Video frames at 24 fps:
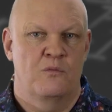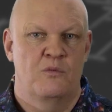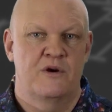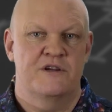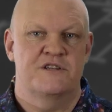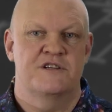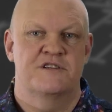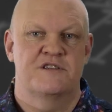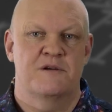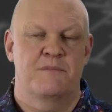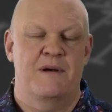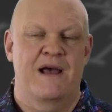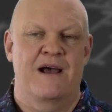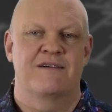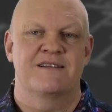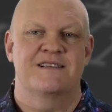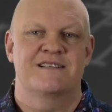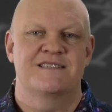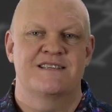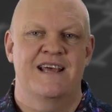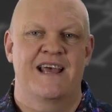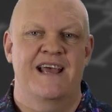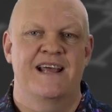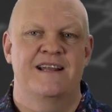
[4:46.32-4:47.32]
which is
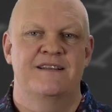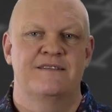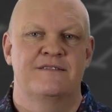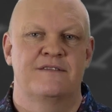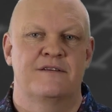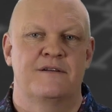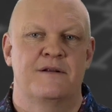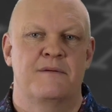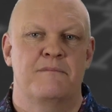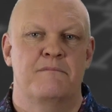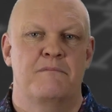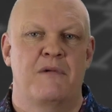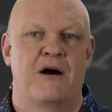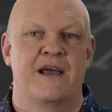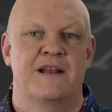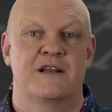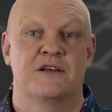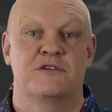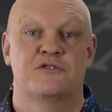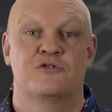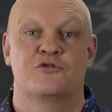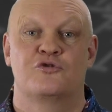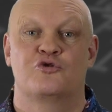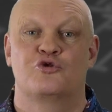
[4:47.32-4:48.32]
about ten to the
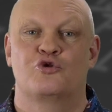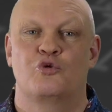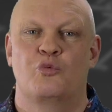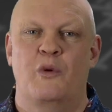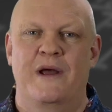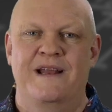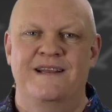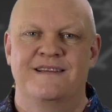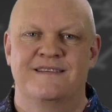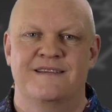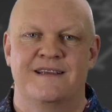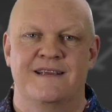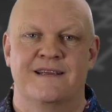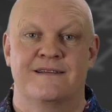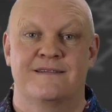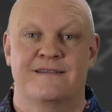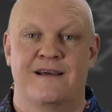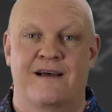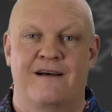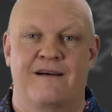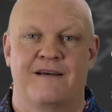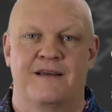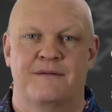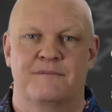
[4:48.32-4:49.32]
minus twenty
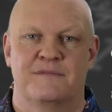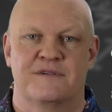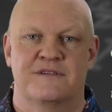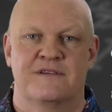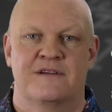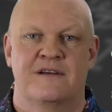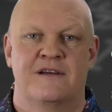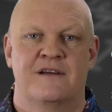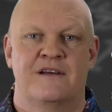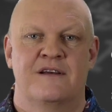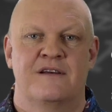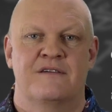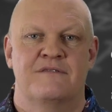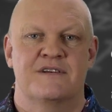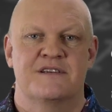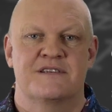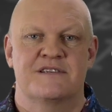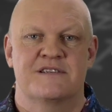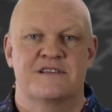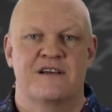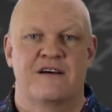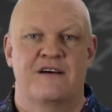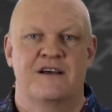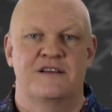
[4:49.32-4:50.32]
times the
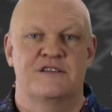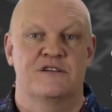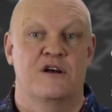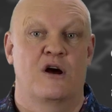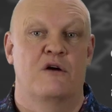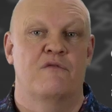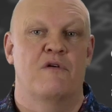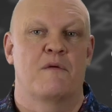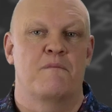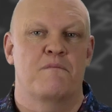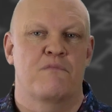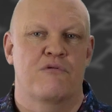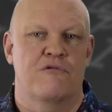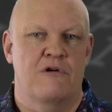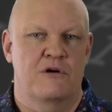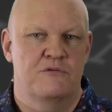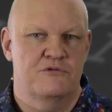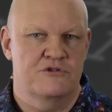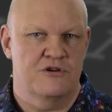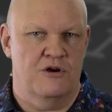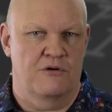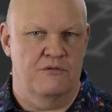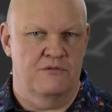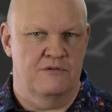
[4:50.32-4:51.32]
size of a
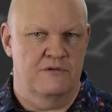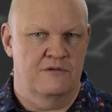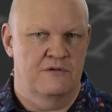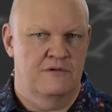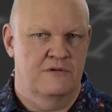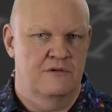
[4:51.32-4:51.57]
proton.